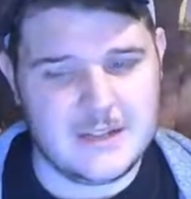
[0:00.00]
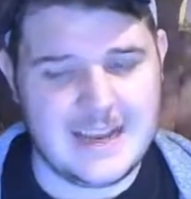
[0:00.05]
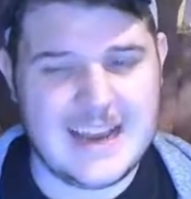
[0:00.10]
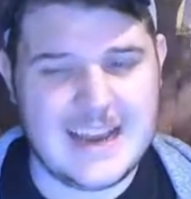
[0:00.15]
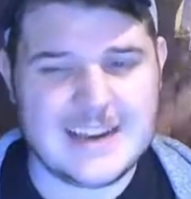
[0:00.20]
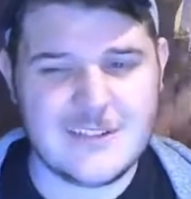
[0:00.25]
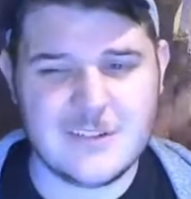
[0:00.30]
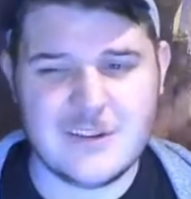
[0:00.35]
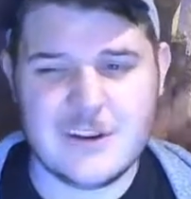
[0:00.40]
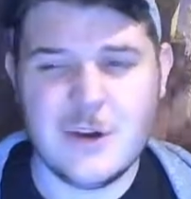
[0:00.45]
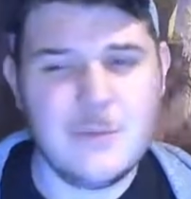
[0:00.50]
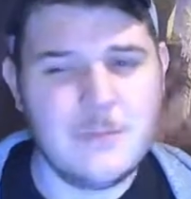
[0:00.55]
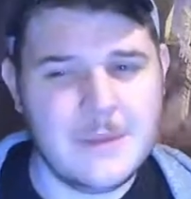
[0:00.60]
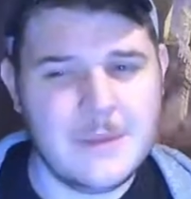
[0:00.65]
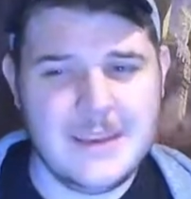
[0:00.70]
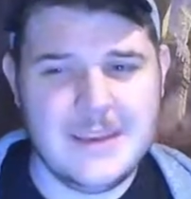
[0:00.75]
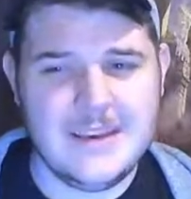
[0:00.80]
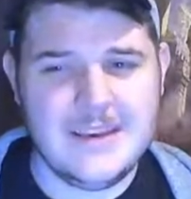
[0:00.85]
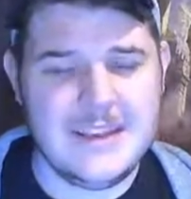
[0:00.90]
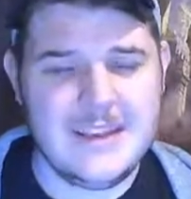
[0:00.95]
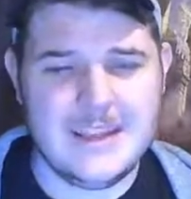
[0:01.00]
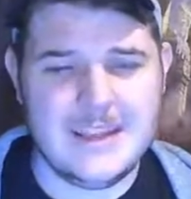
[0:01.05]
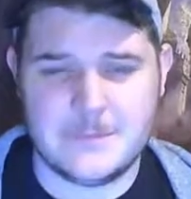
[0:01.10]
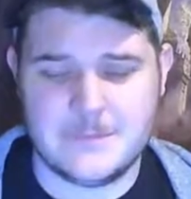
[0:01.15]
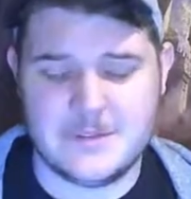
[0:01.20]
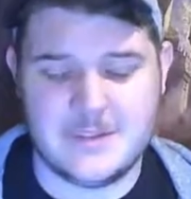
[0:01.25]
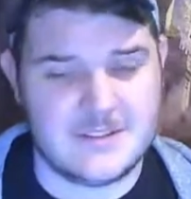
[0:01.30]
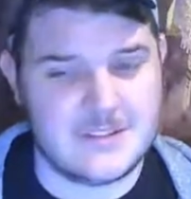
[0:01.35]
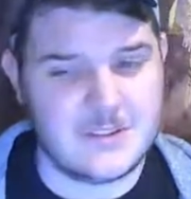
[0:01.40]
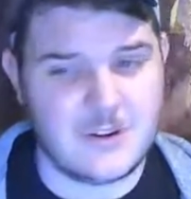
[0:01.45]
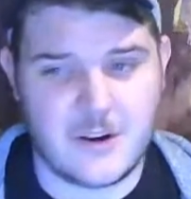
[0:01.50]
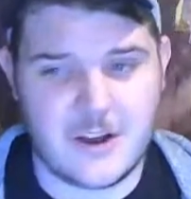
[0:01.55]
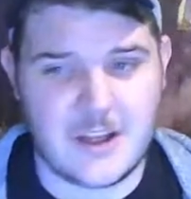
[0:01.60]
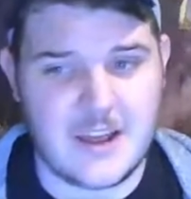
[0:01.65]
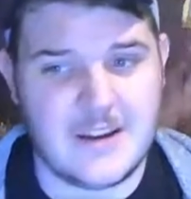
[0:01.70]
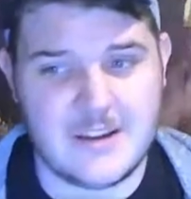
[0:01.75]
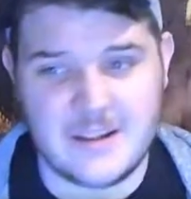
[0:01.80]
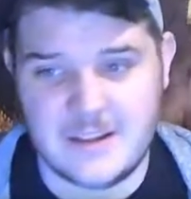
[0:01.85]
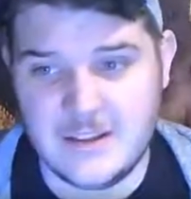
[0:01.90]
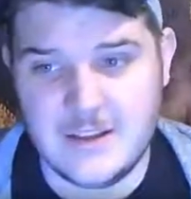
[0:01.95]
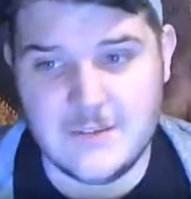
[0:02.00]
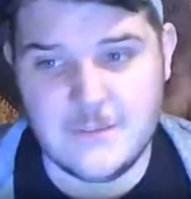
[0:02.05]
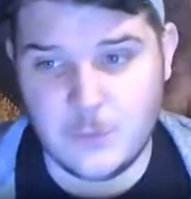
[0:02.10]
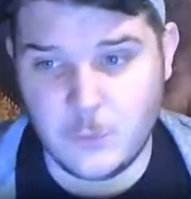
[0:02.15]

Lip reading: I don't know many DMs that start out at level